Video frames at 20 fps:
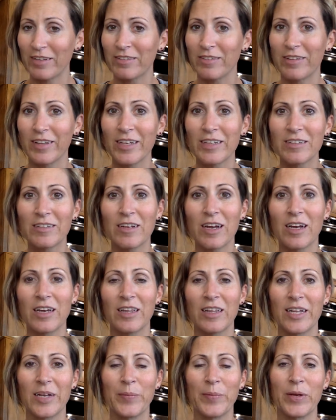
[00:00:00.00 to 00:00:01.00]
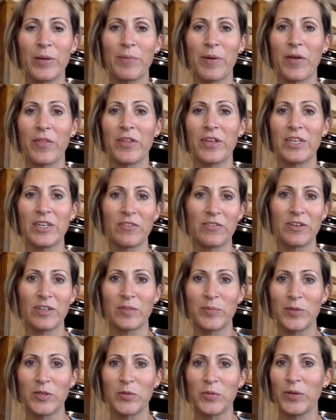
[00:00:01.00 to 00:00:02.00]
So let's talk a little bit about the
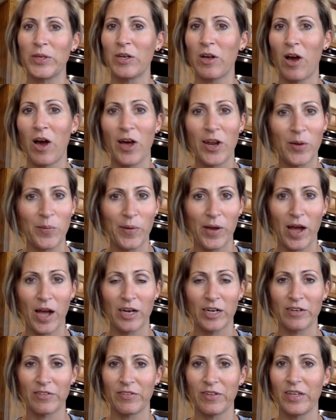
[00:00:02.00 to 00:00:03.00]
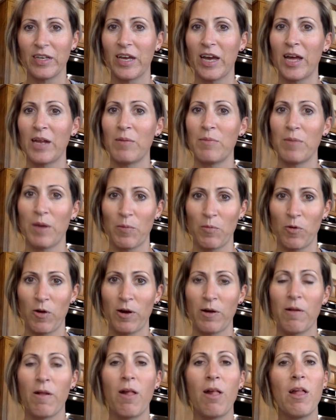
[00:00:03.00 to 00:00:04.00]
difference between autobiography and
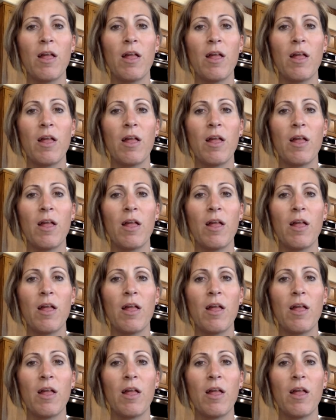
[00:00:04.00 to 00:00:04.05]
memoir.